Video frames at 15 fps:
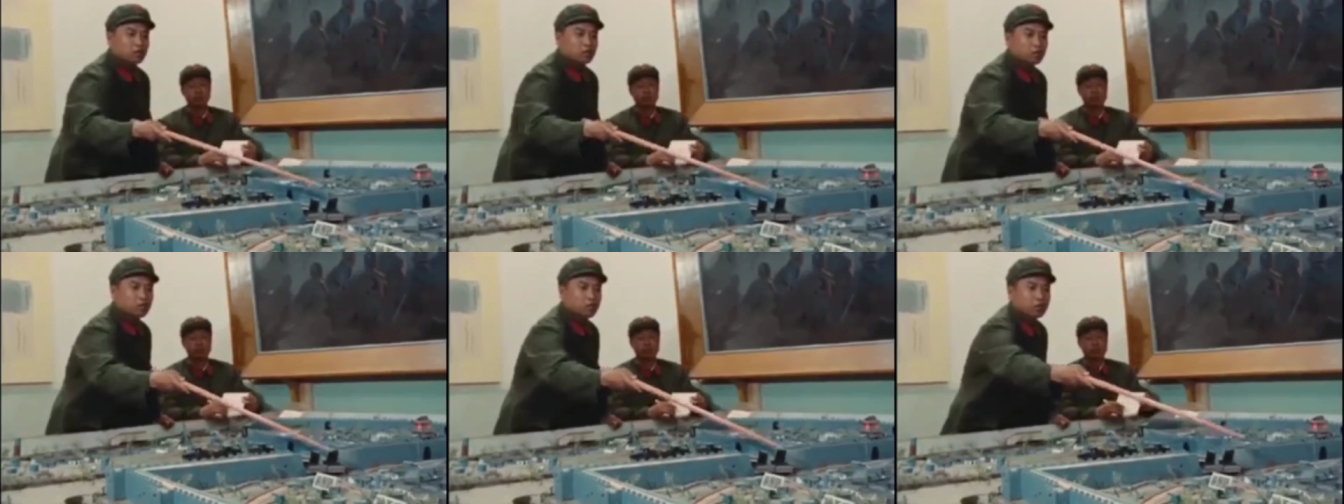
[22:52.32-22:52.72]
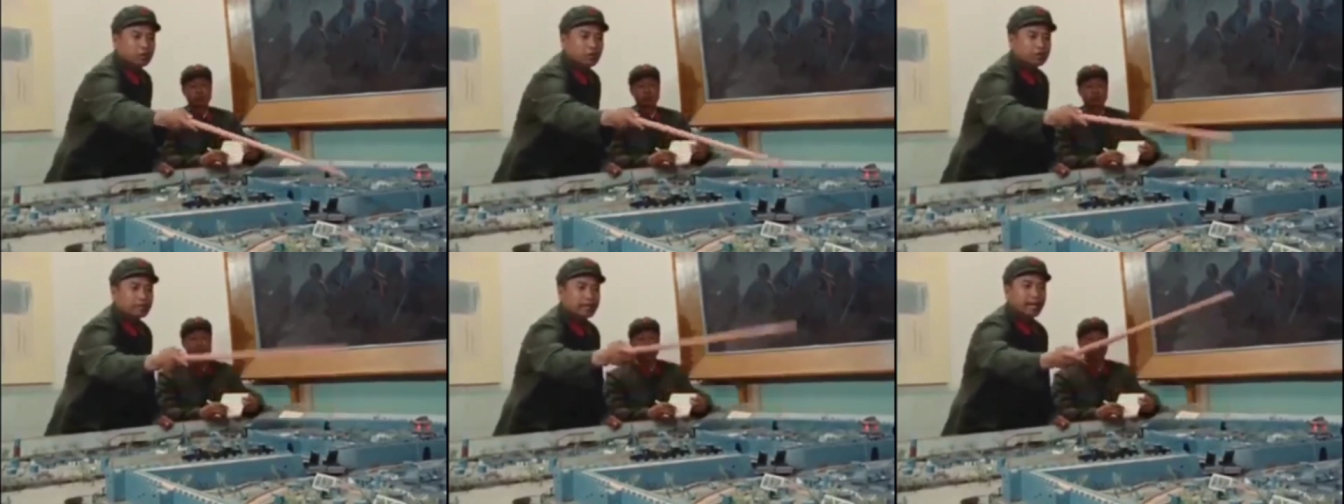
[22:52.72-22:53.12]
his
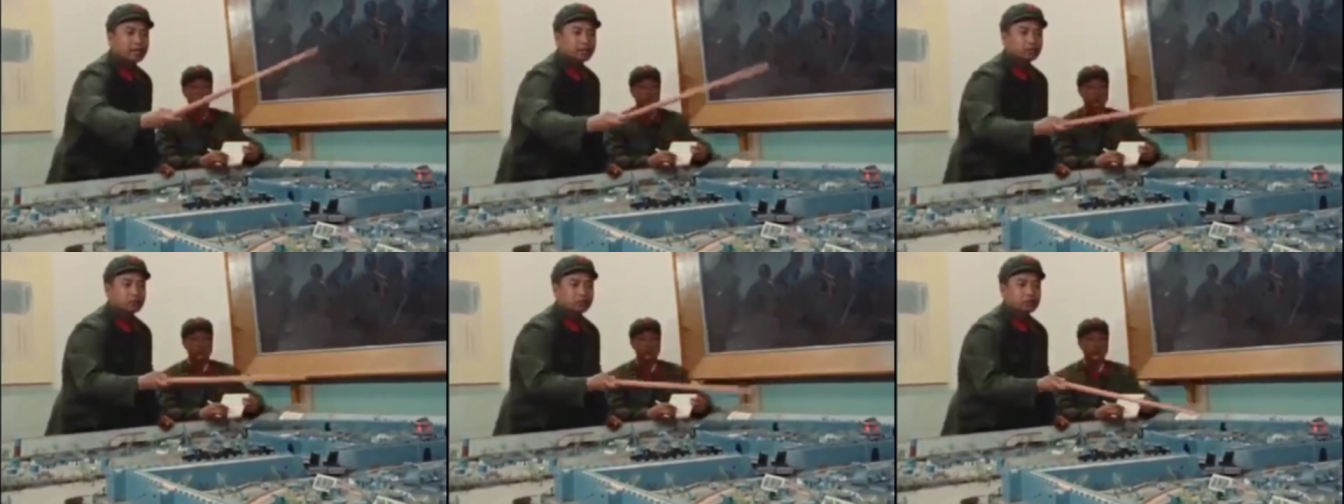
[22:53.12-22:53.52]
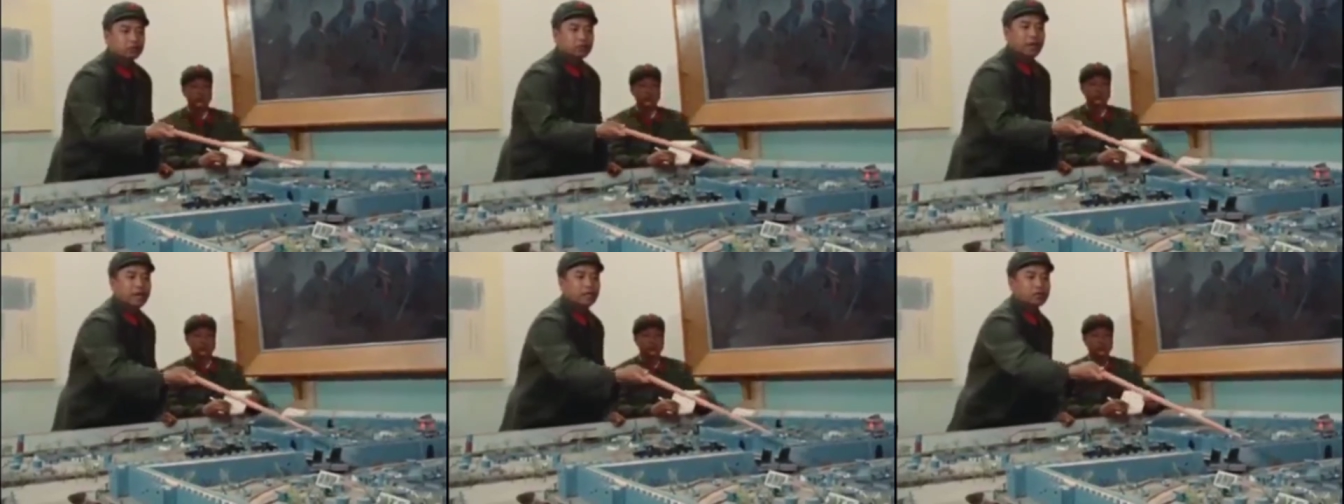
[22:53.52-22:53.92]
health. He's
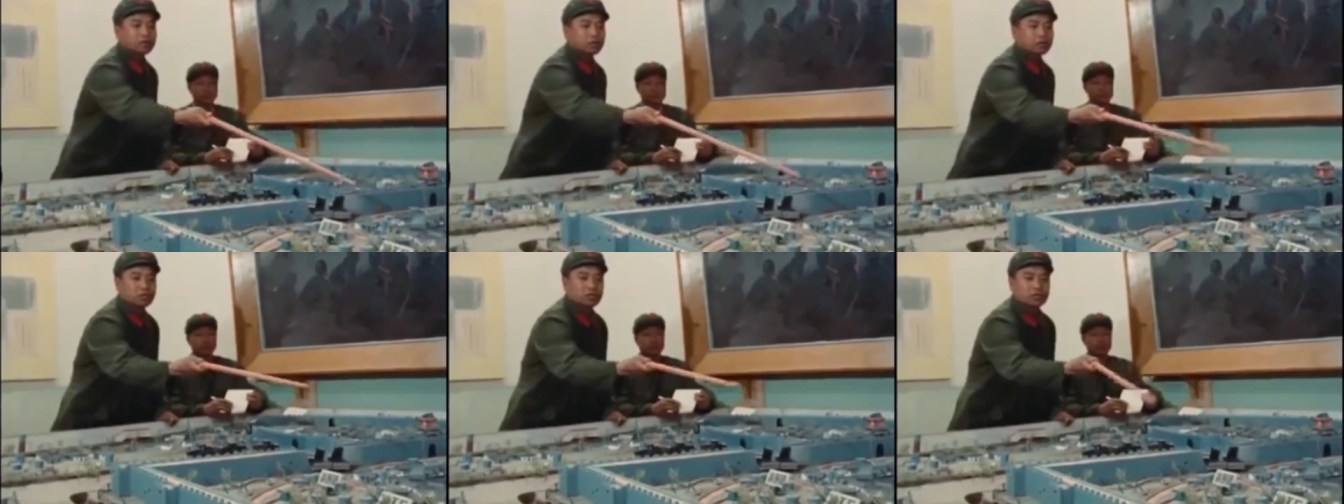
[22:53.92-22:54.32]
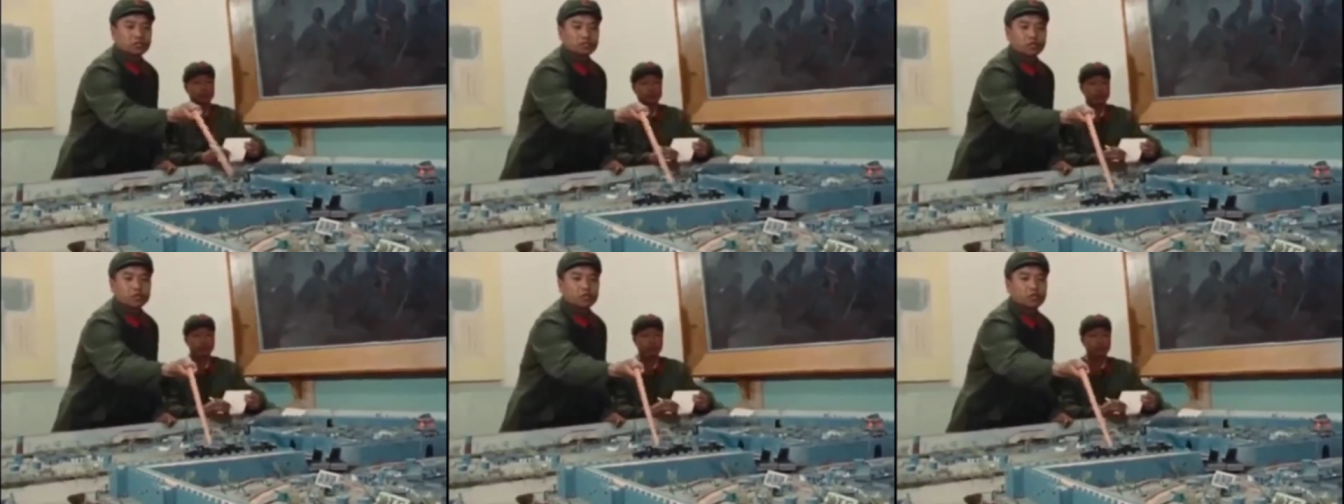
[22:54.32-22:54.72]
suffering
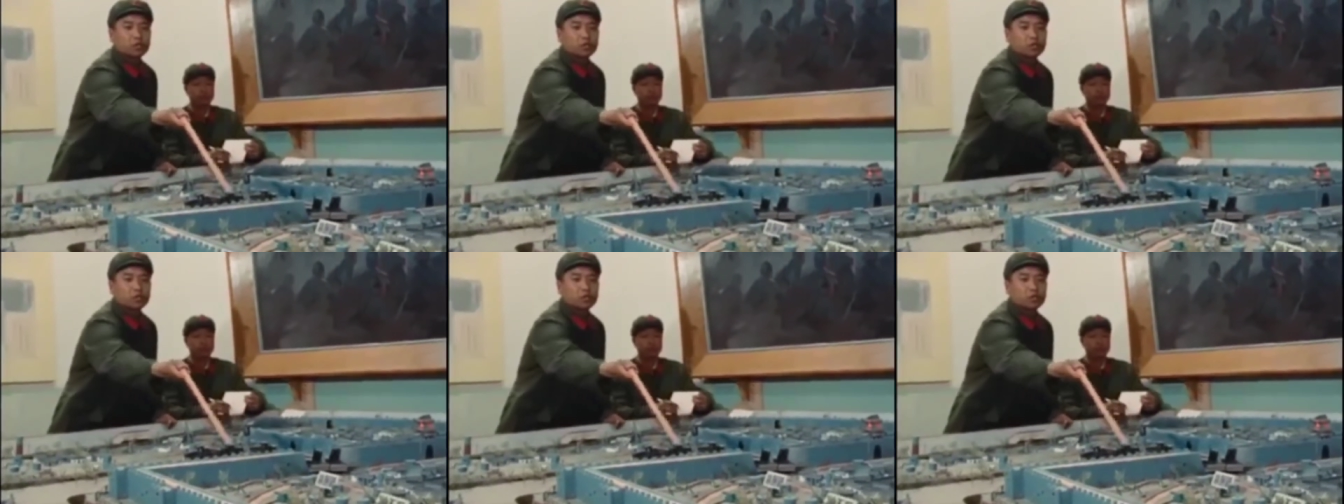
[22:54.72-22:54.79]
uh,